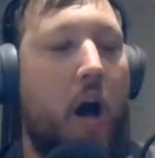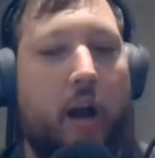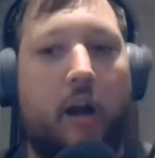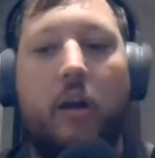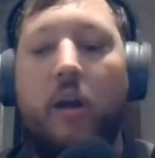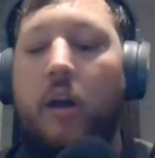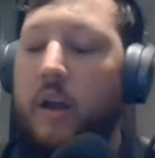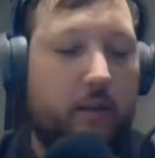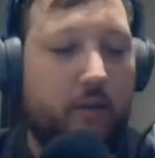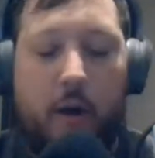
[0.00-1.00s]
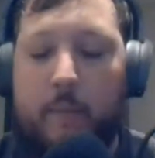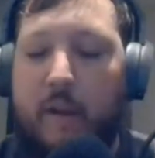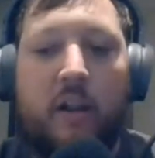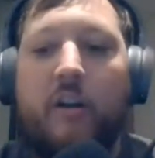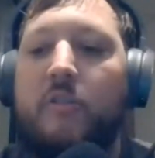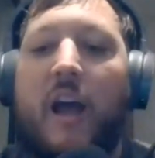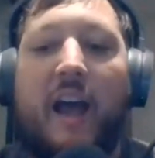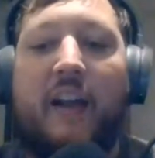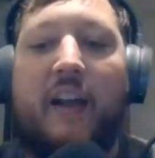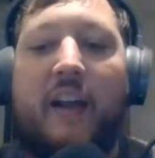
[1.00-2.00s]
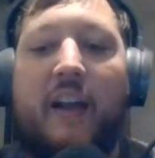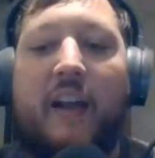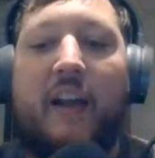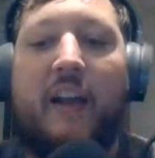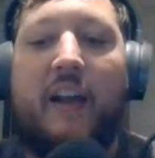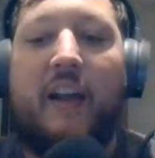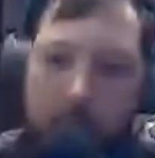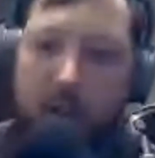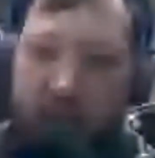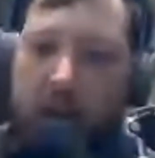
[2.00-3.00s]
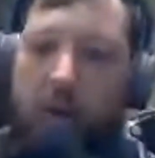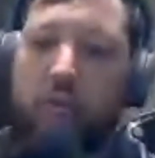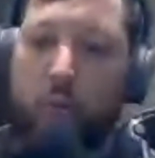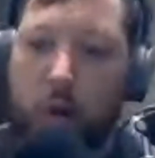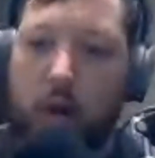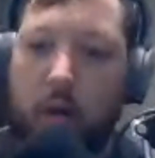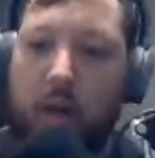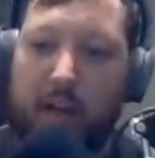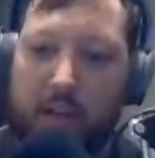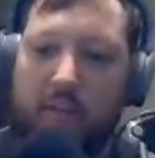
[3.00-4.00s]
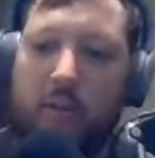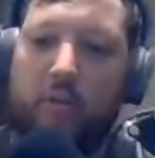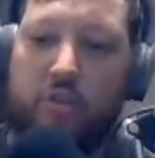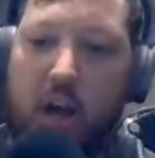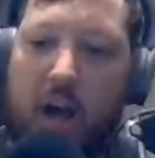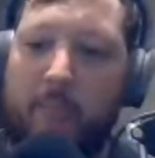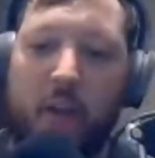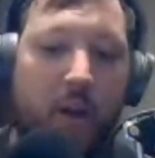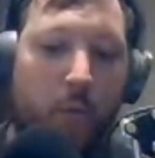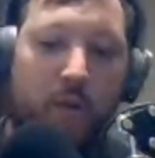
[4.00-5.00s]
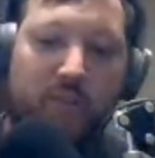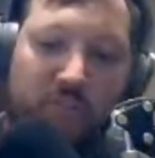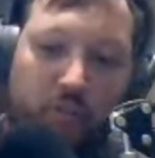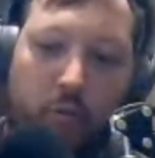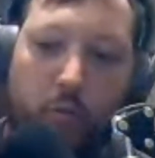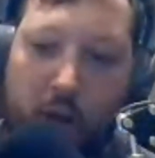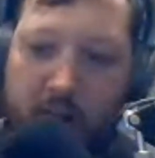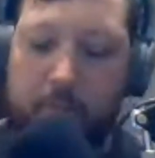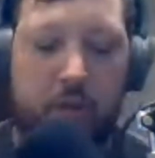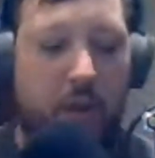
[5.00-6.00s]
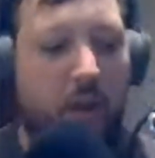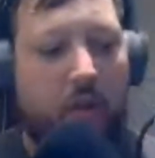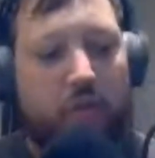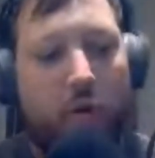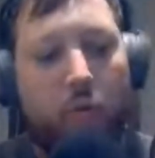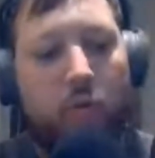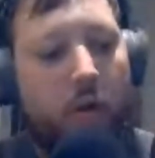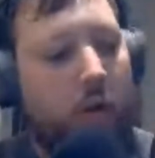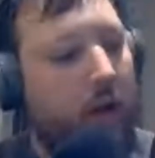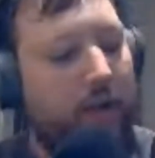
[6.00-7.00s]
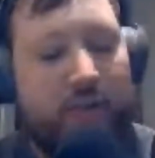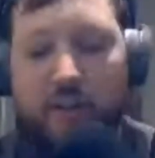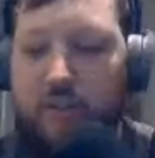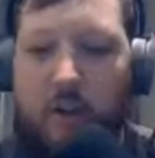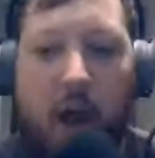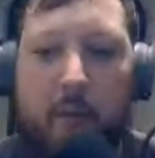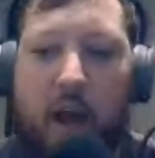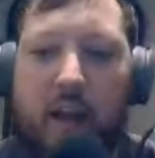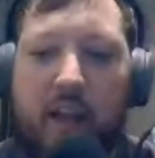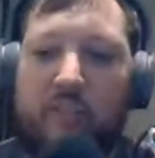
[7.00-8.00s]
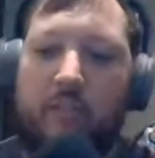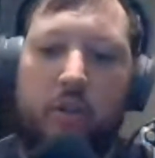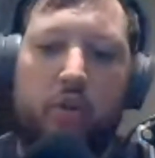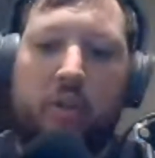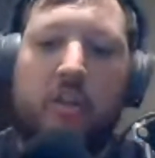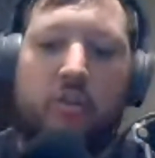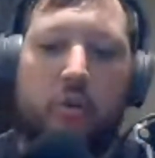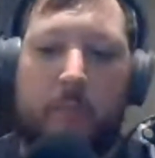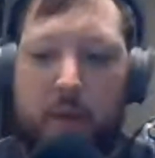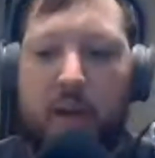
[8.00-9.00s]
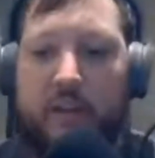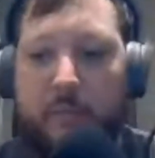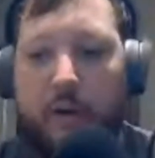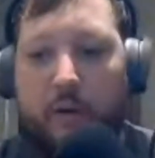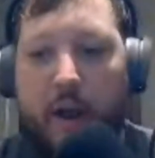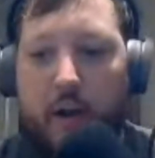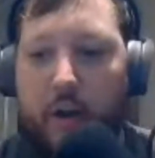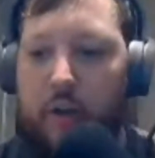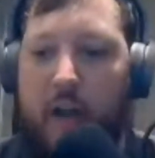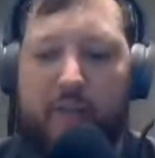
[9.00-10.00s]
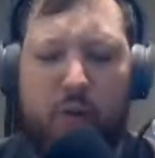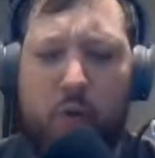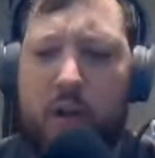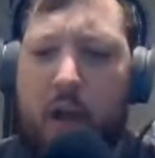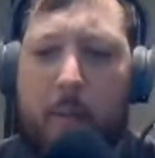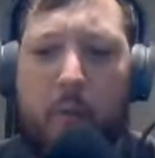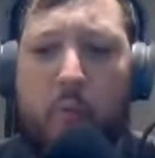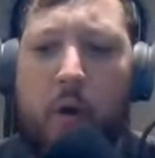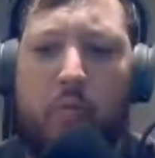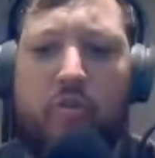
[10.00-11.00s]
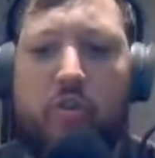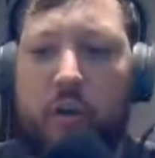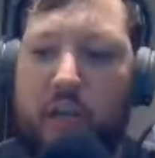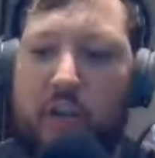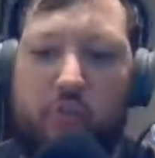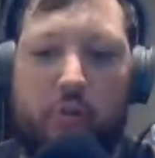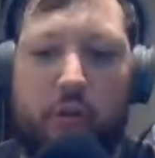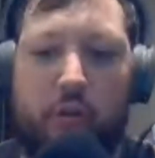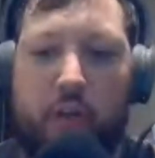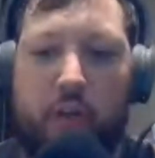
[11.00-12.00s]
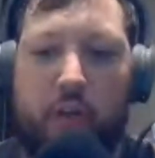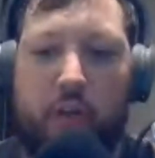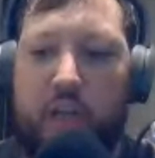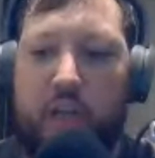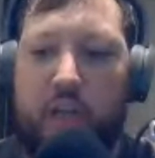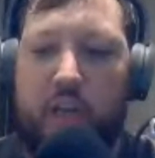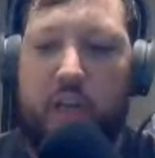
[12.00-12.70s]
Ghana. So, I mean, there's guys from everywhere coming here to work and get those jobs, which is great. So just, I mean, I guess you said you had been a Democrat all your life. What was your history